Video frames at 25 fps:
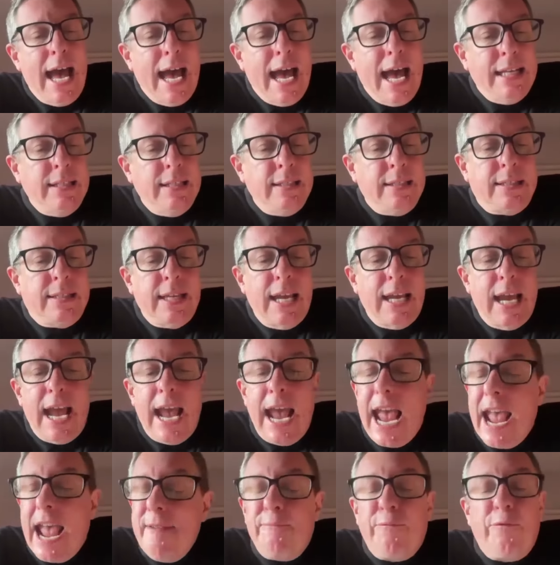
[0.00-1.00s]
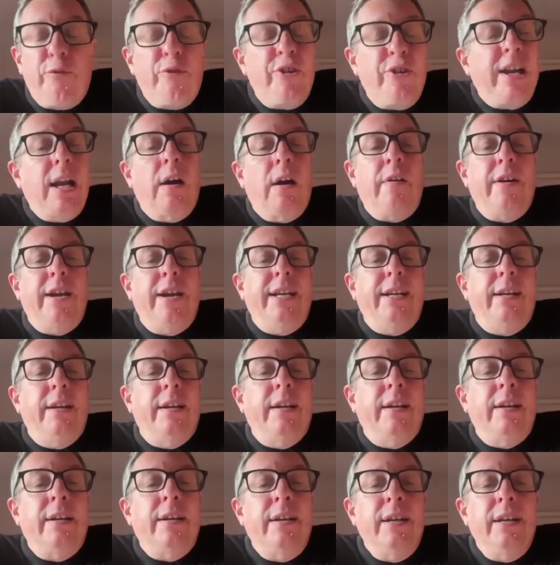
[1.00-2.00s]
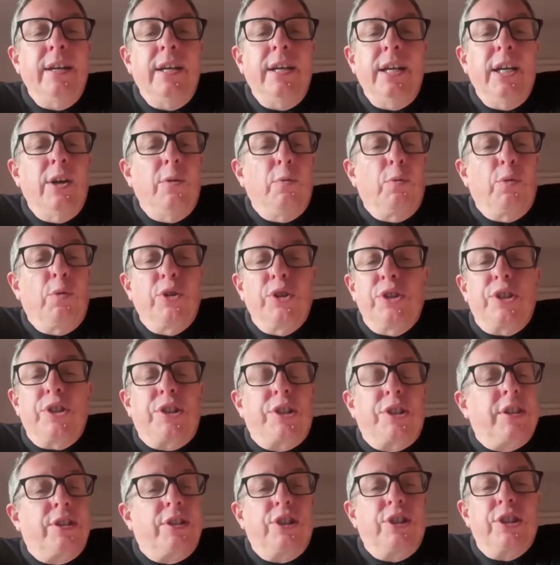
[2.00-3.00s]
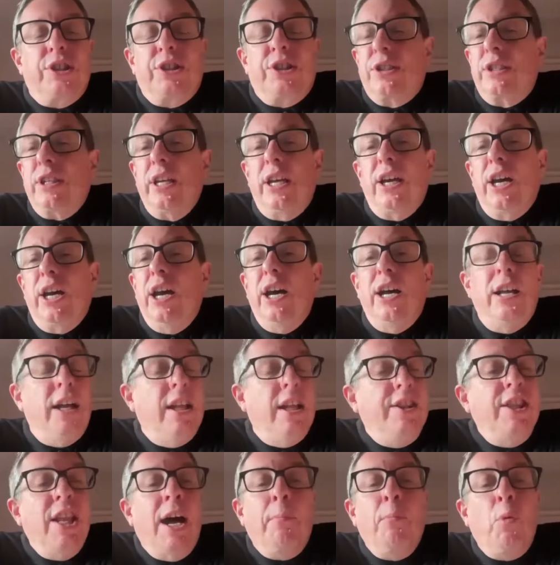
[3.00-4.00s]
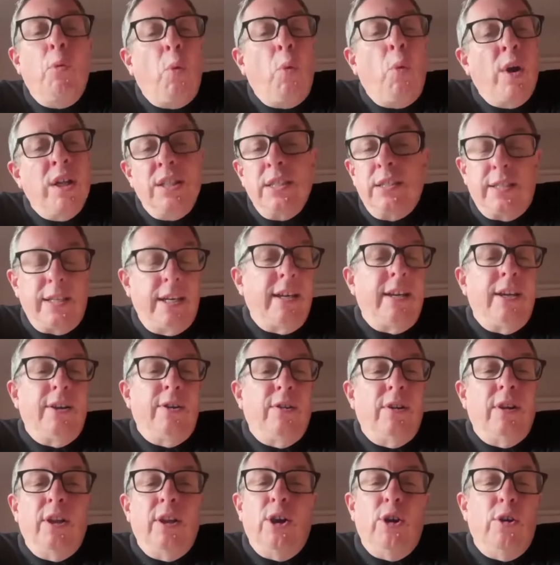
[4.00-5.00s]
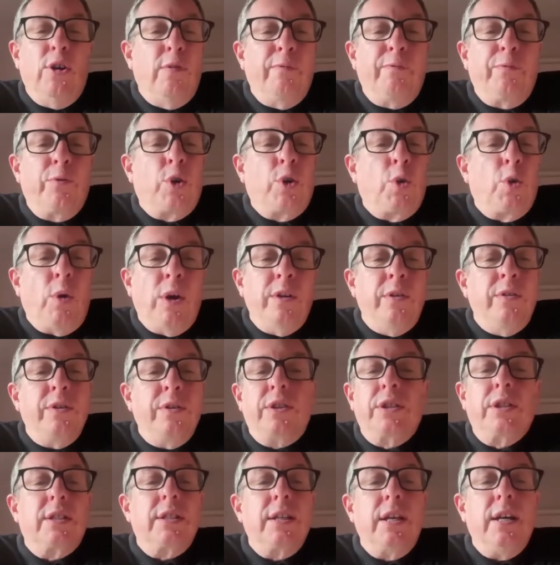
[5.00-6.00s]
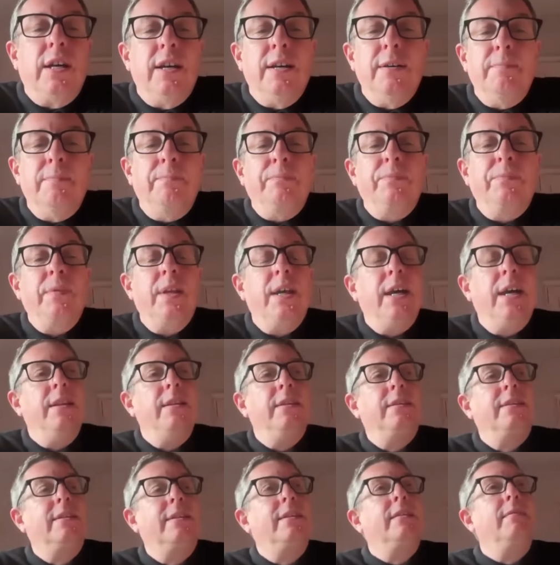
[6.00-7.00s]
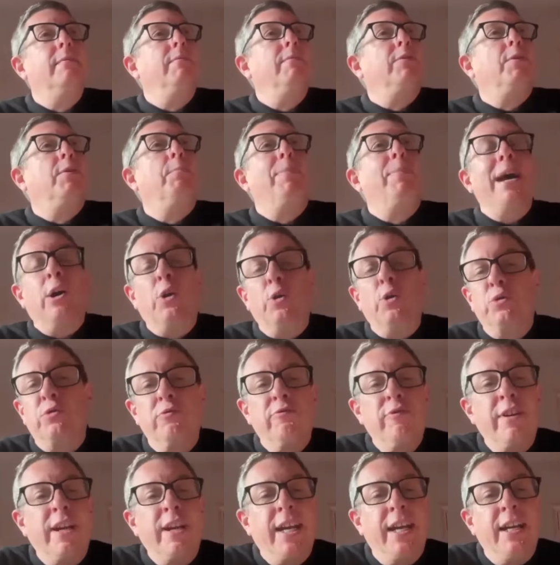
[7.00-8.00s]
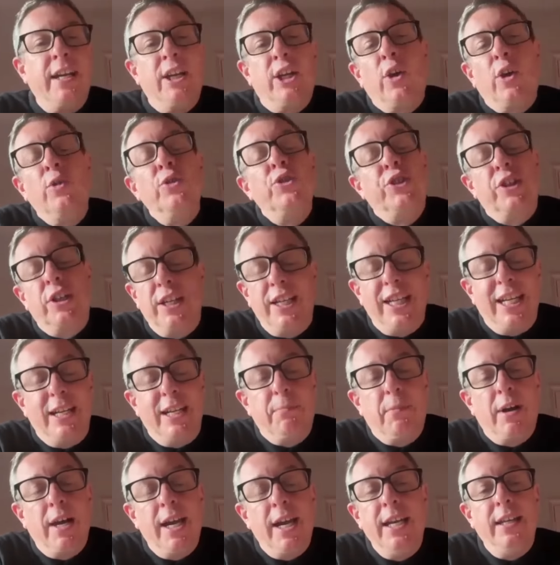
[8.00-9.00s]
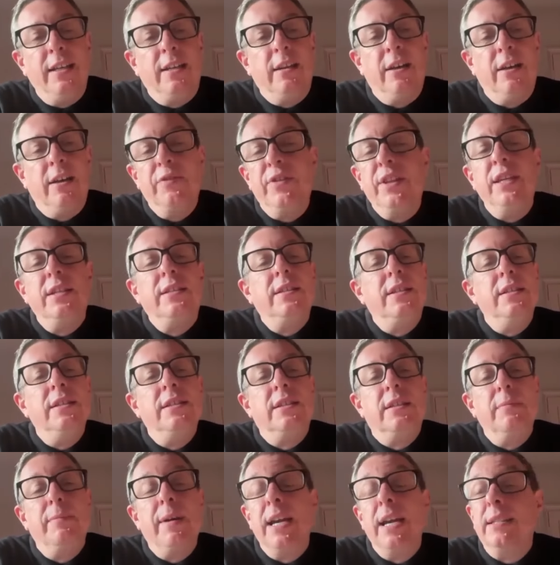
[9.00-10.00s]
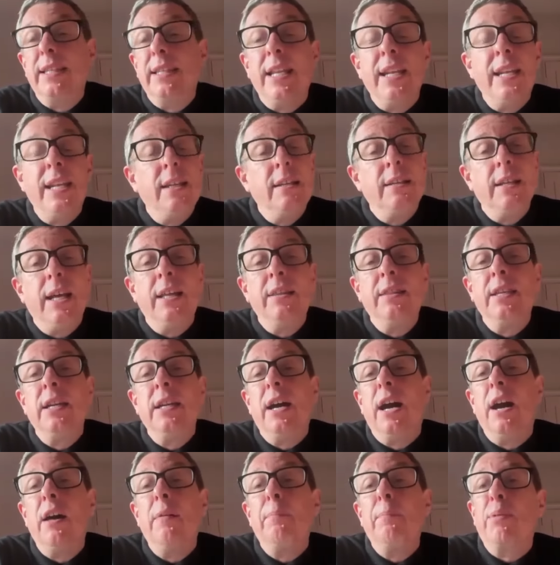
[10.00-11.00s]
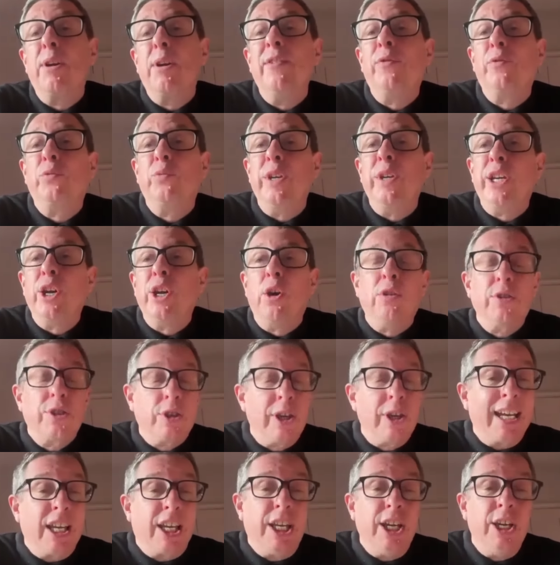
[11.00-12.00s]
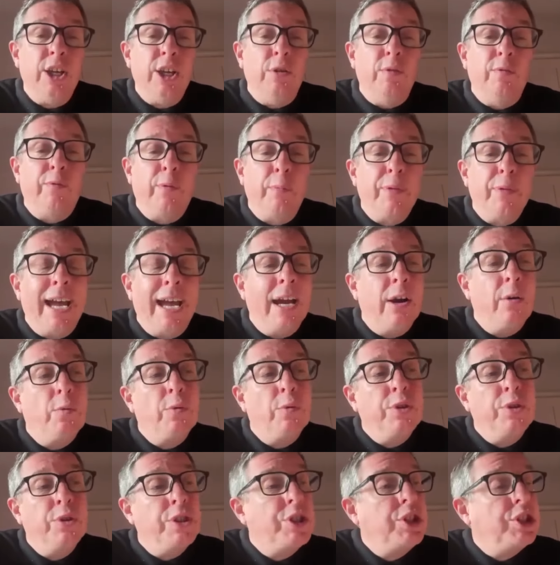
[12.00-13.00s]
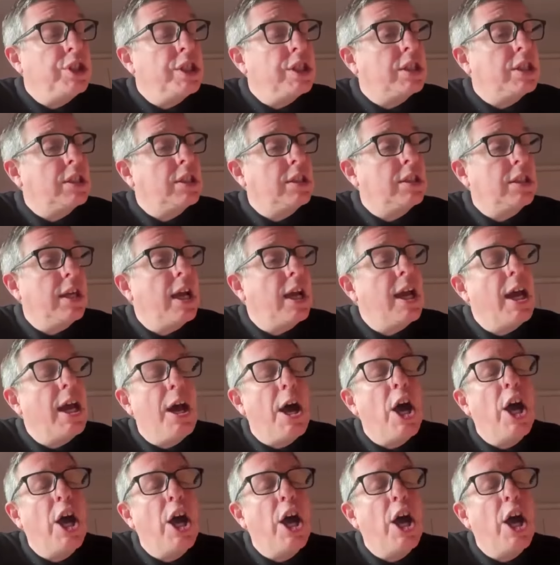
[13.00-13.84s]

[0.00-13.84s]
and every line was just a number one single of quotes, and the bells were ringing constantly in my head, like, this is the best. And the uplift we got at Q from that was just